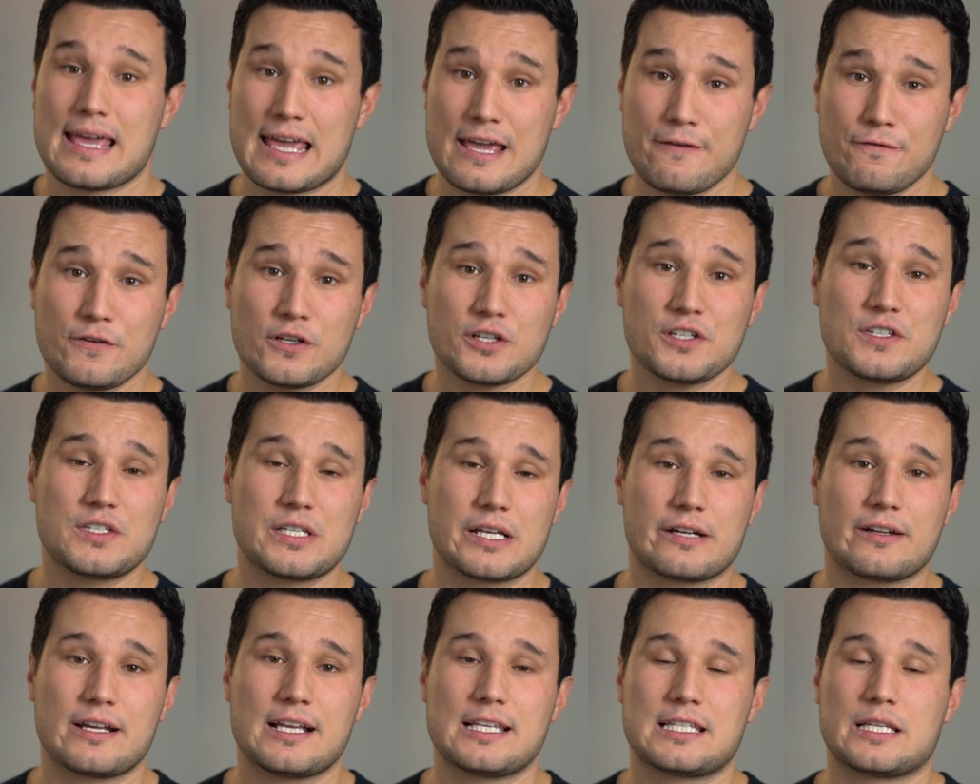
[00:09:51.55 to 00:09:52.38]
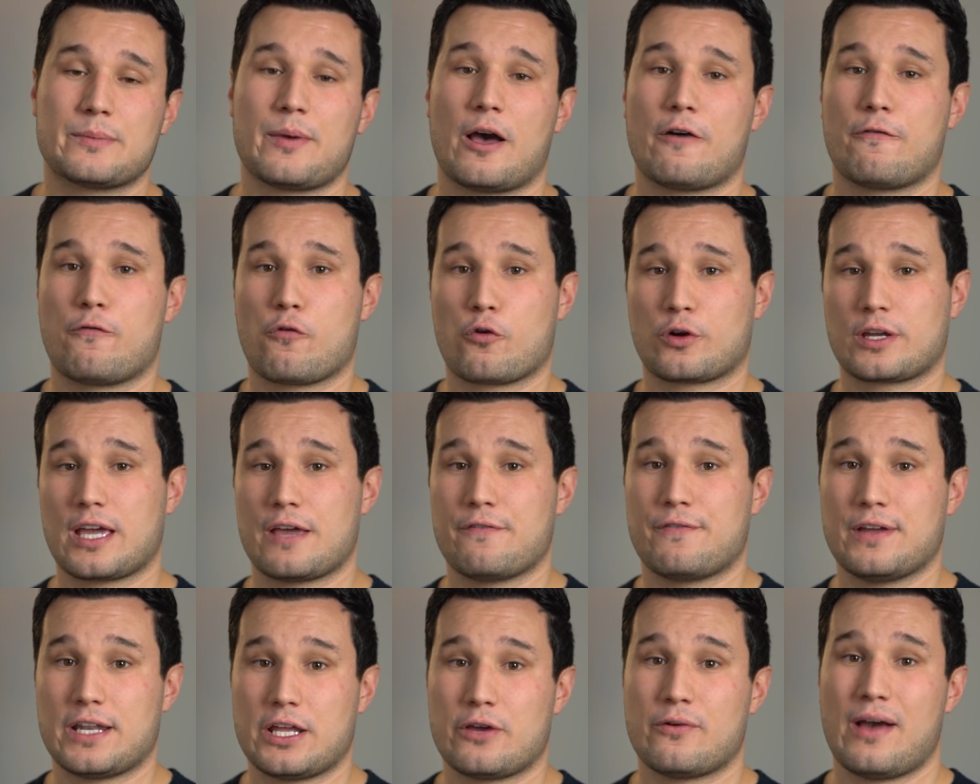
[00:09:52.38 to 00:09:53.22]
If you're serious about
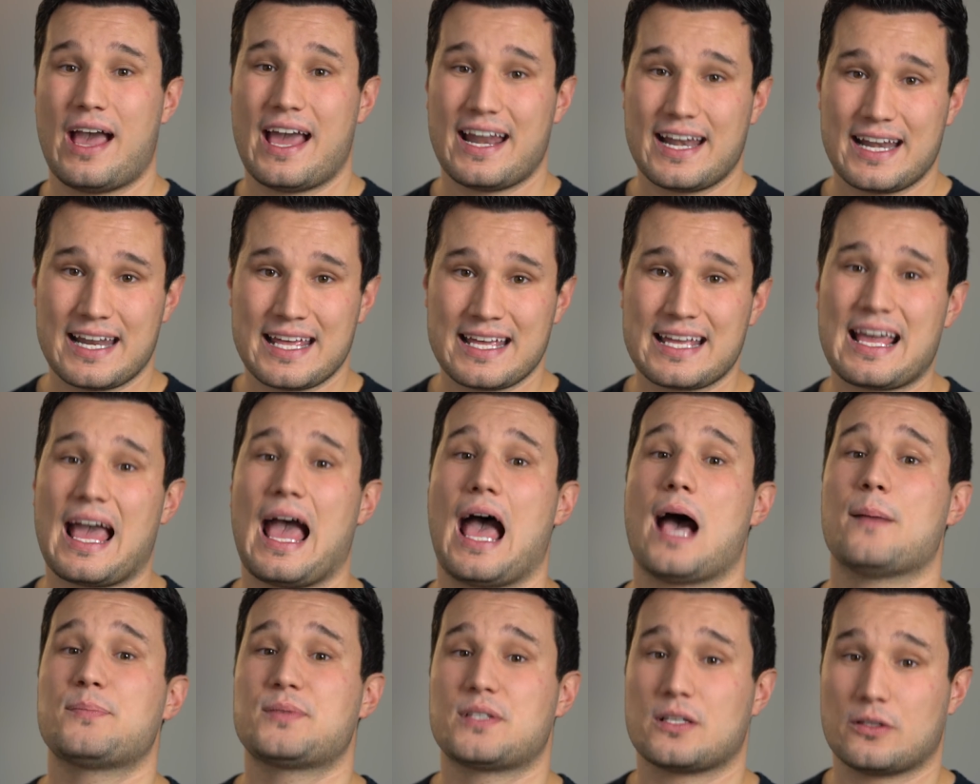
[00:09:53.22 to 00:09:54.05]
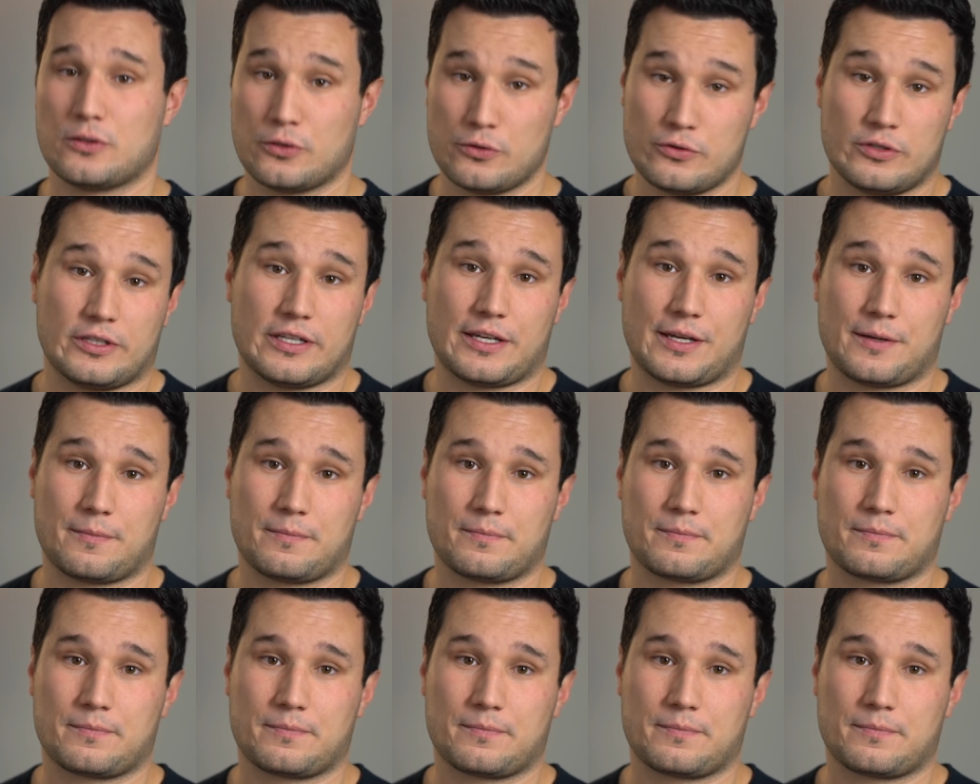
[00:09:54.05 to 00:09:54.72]
4K video editing, absolutely.